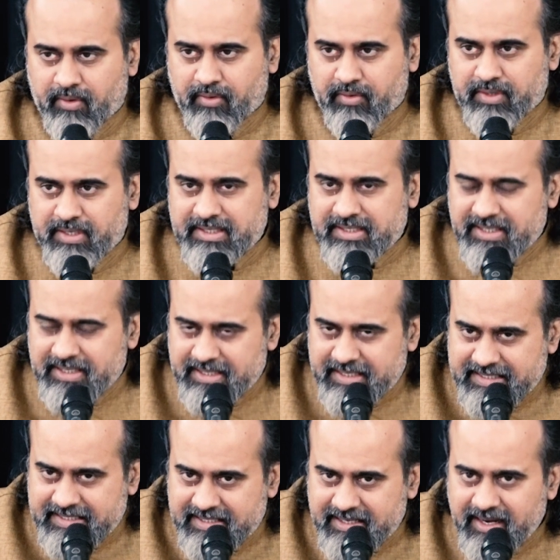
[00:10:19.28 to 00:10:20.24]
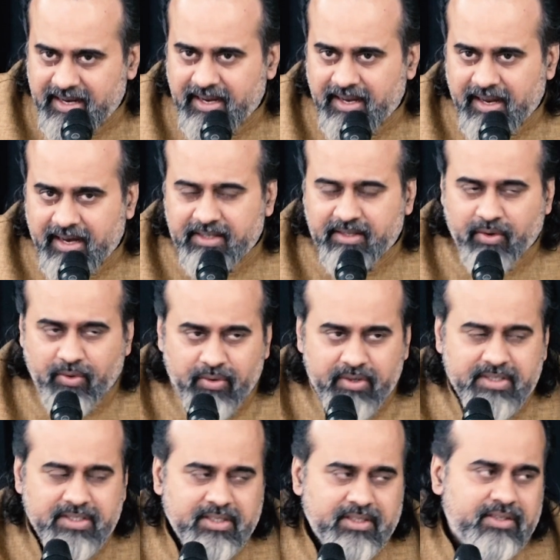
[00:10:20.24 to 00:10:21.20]
Truth is the destiny and the
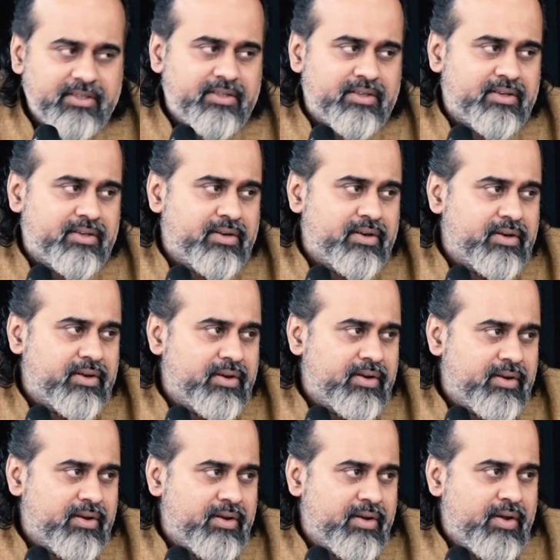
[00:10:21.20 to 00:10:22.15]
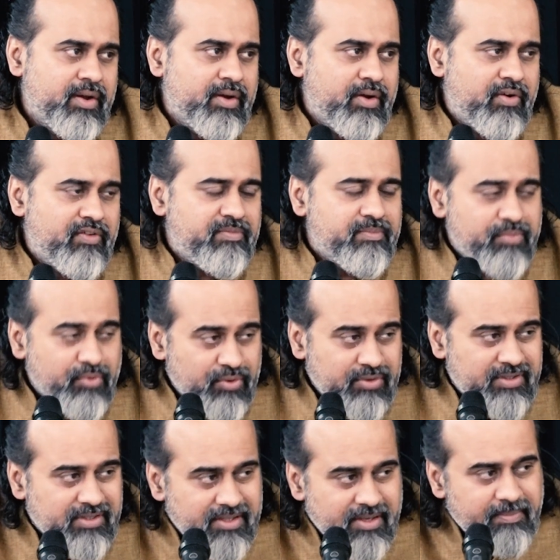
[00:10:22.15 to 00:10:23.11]
origin of
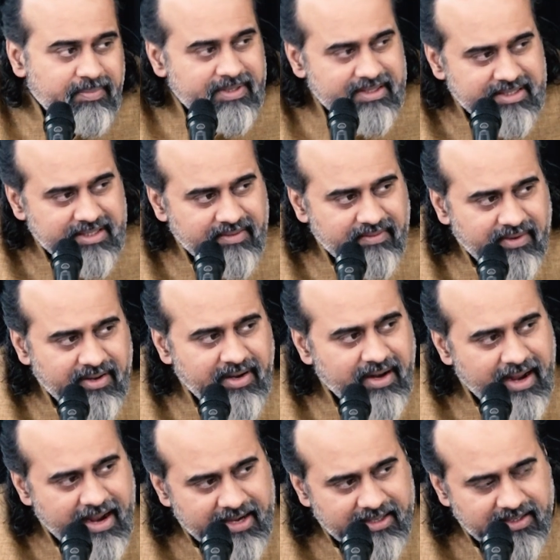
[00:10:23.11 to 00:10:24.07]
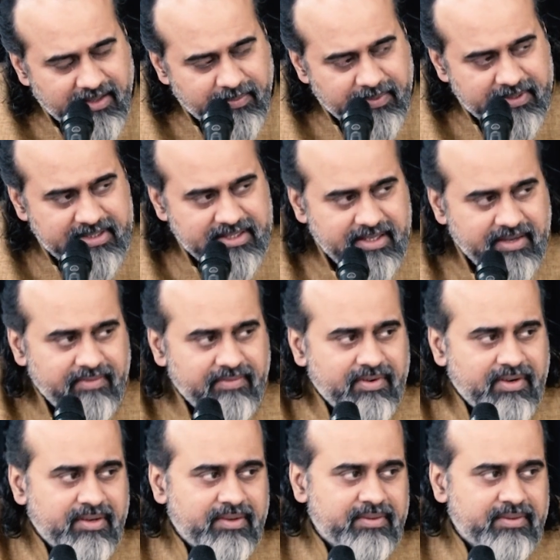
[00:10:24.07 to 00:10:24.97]
both the perceiver and the perceived.